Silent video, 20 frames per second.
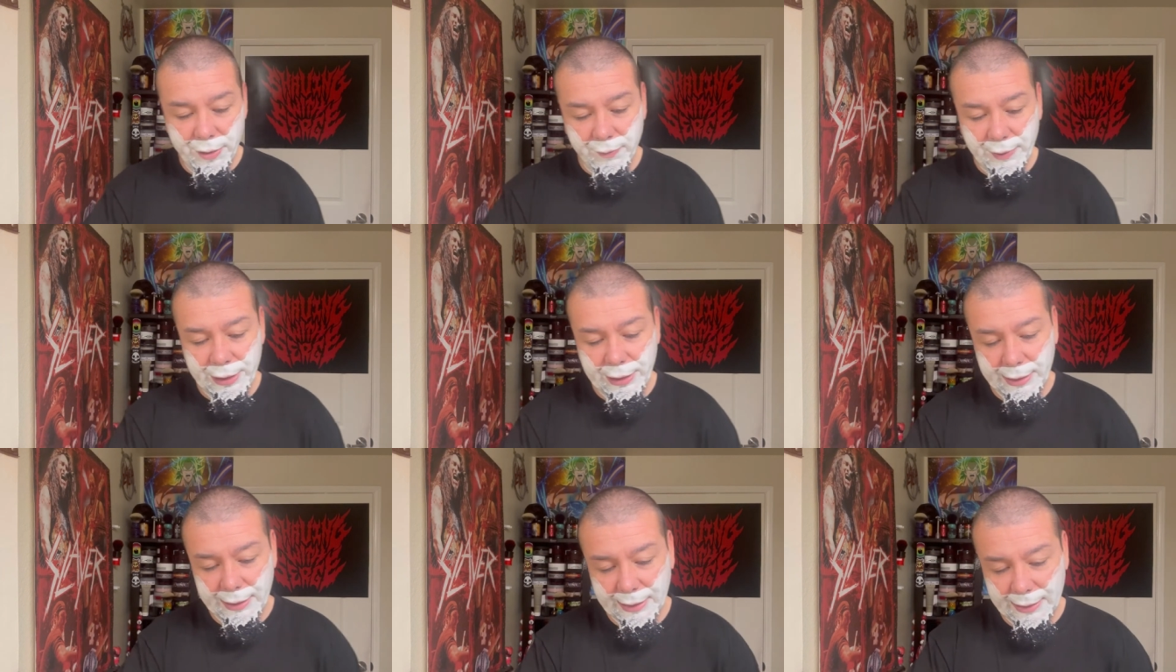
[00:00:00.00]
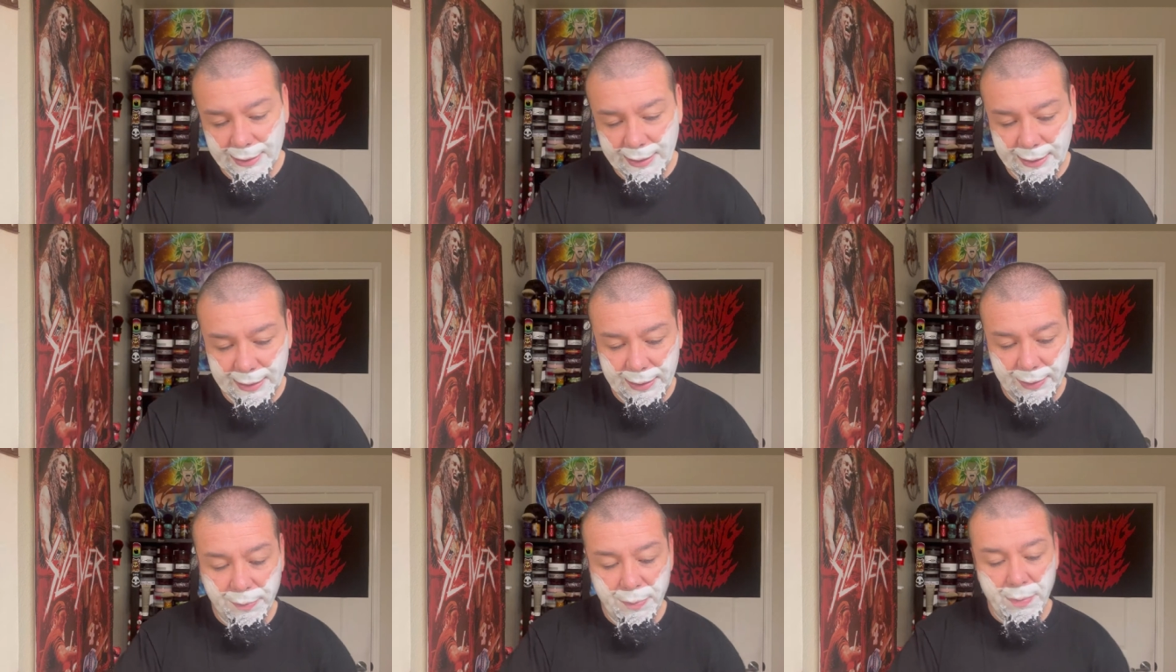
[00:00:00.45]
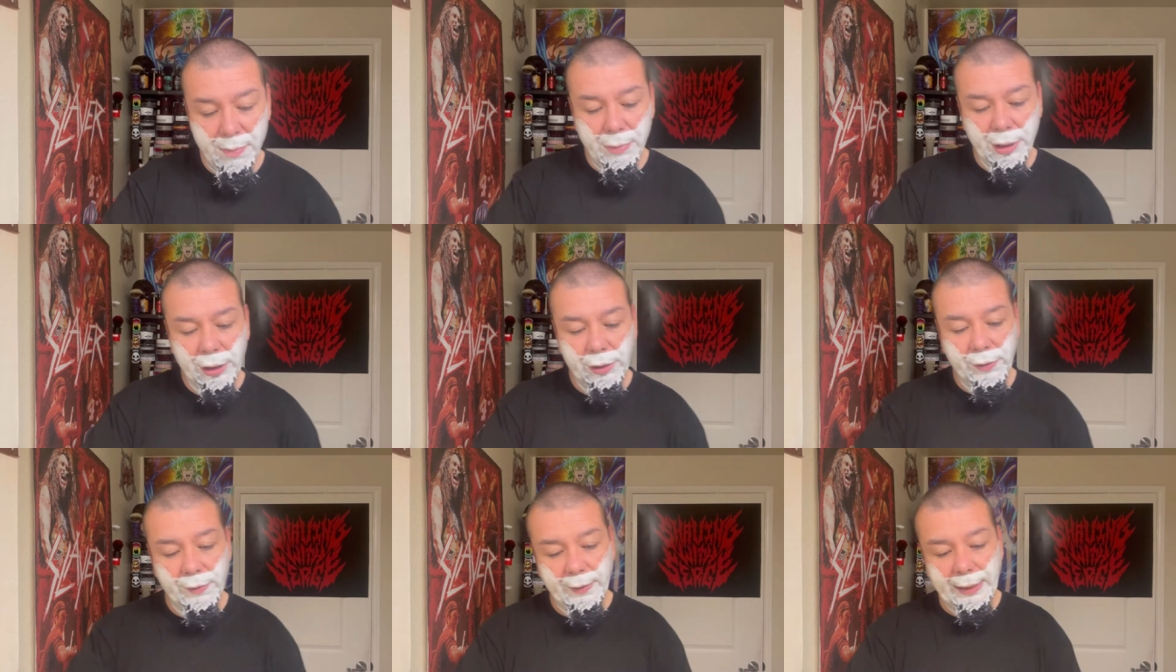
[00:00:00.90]
which this doesn't
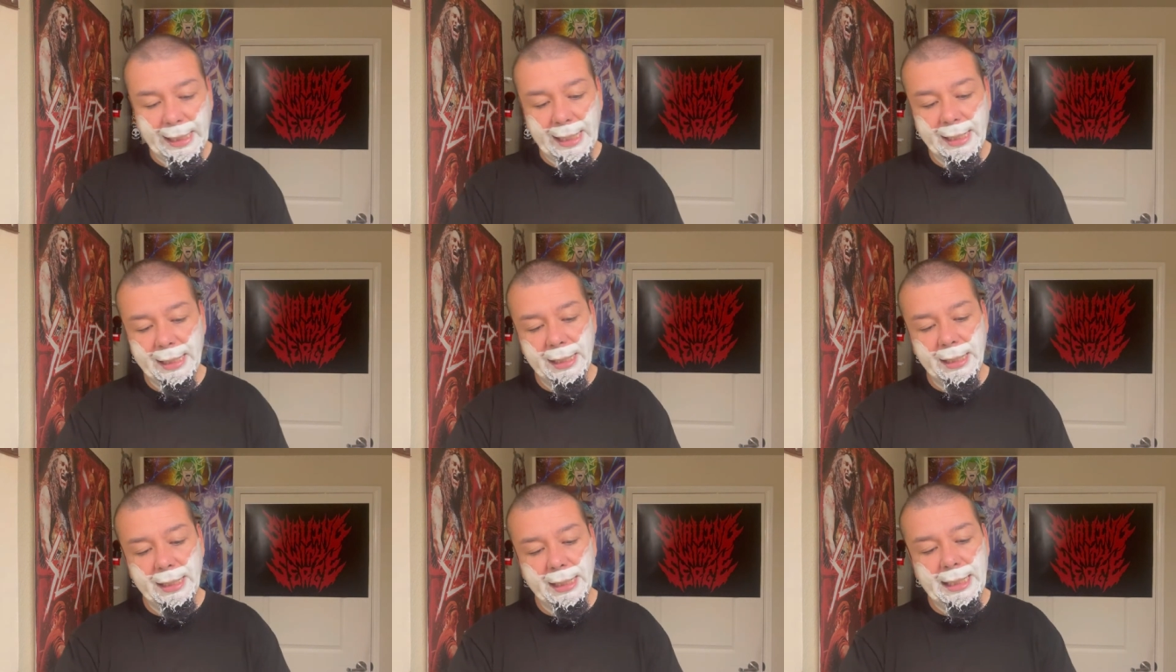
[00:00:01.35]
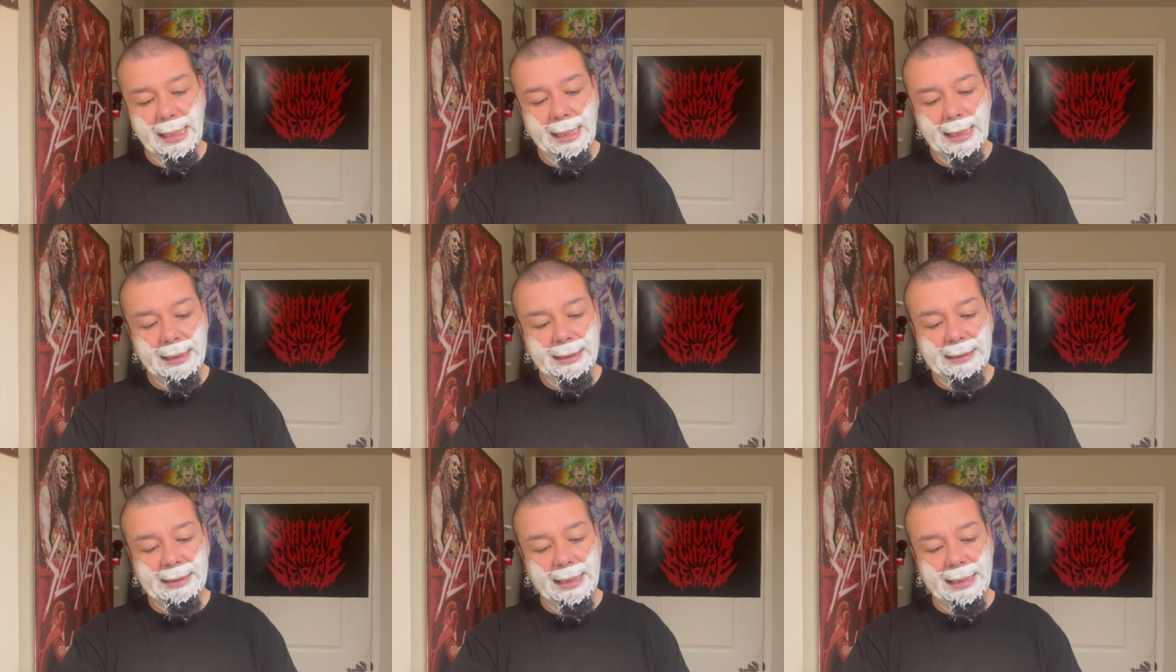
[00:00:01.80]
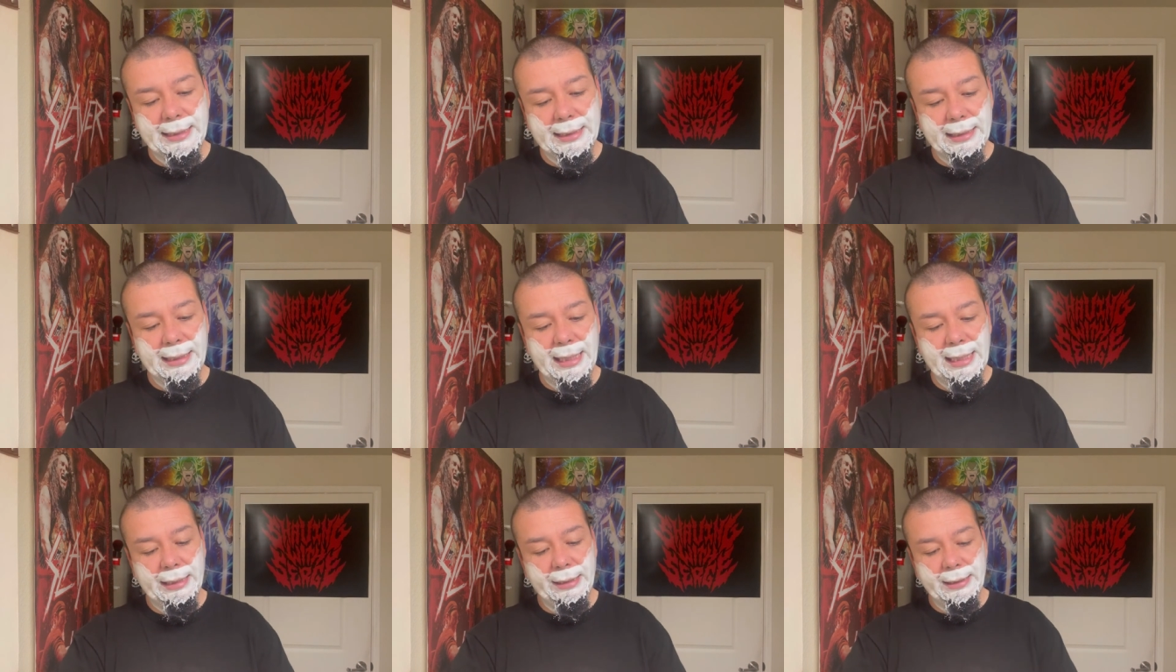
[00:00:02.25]
create a, a dense
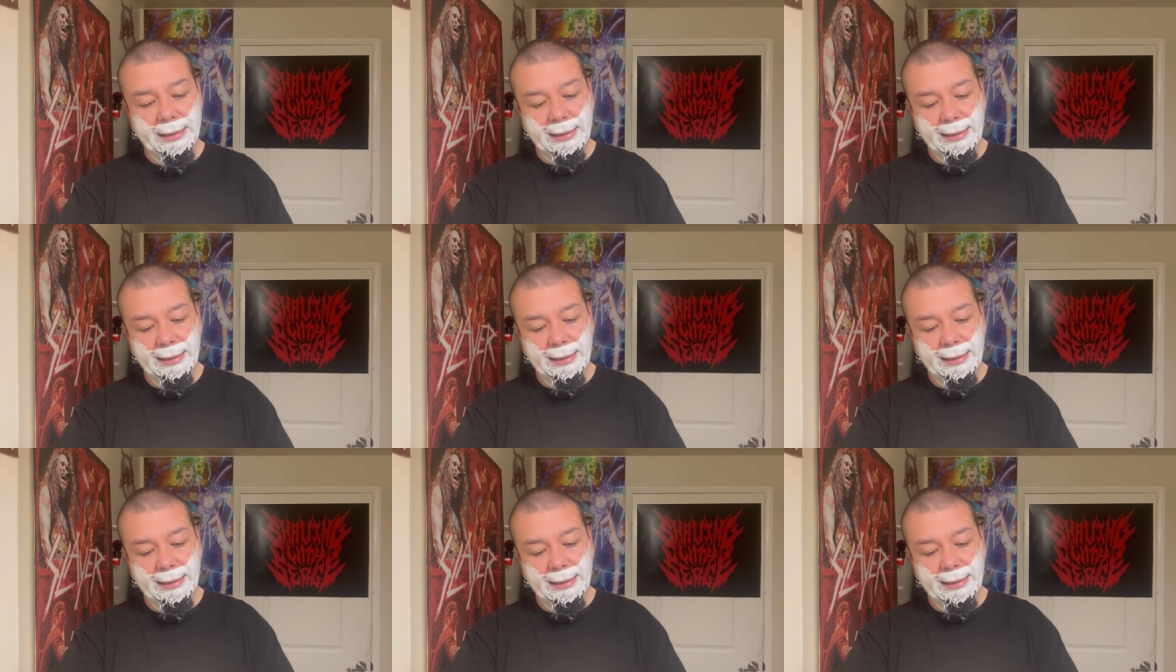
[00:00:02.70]
lather.